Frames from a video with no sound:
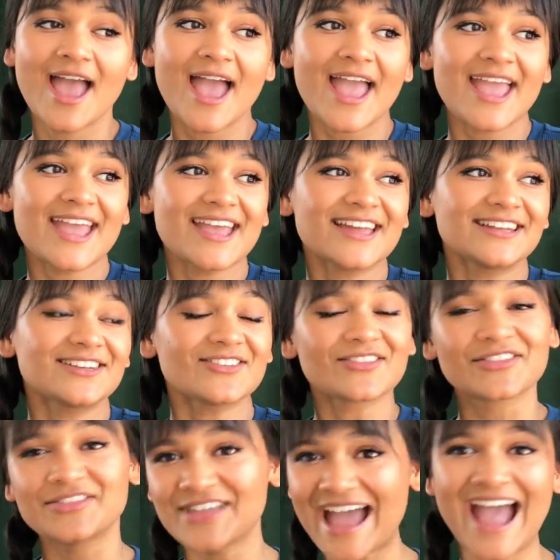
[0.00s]

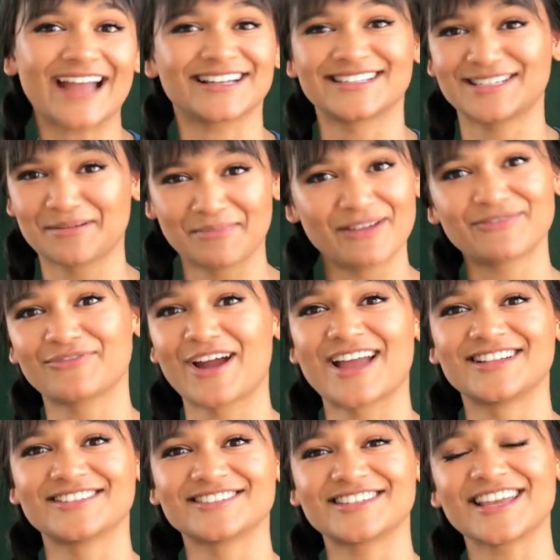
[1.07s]
And that, my
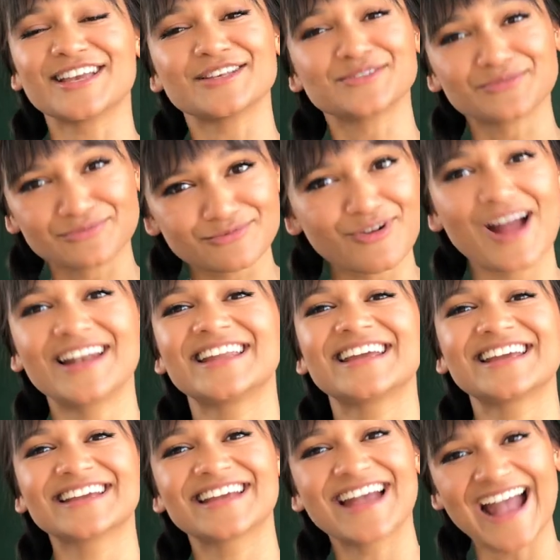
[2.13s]
friends, is
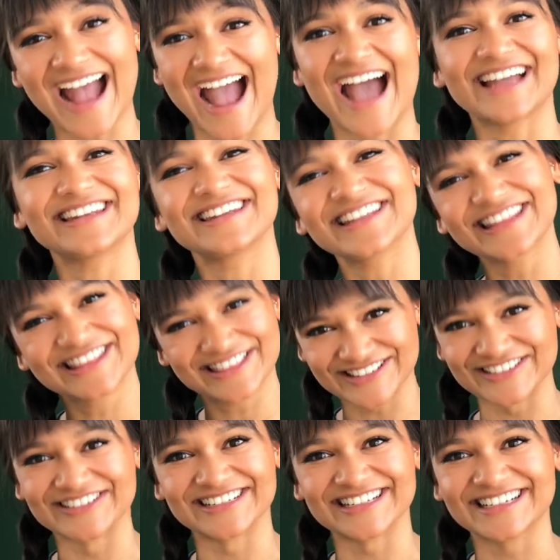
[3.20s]
running at
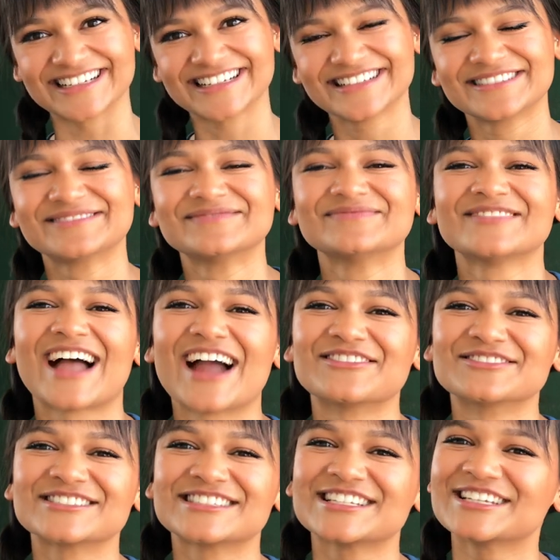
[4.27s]
thirty. I will
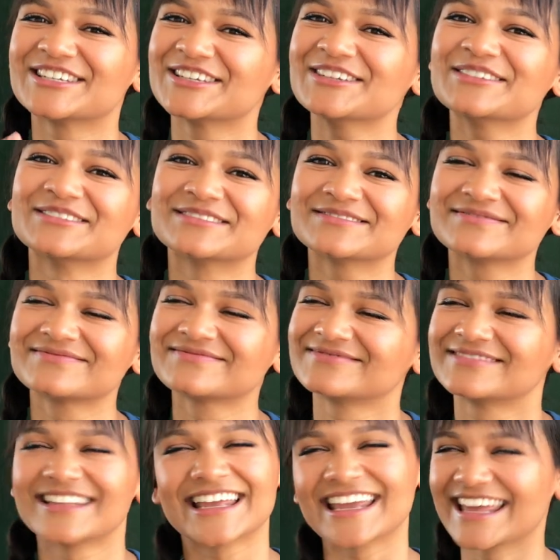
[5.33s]
see you
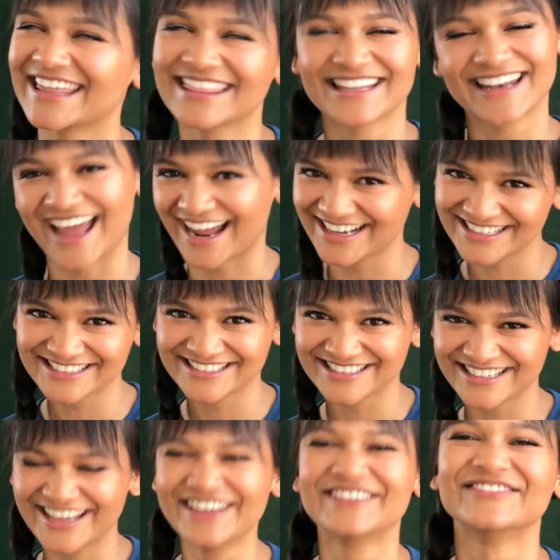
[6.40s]
in the next
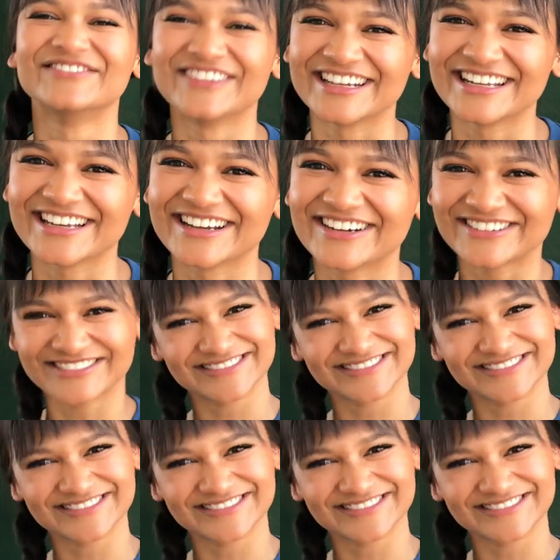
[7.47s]
video.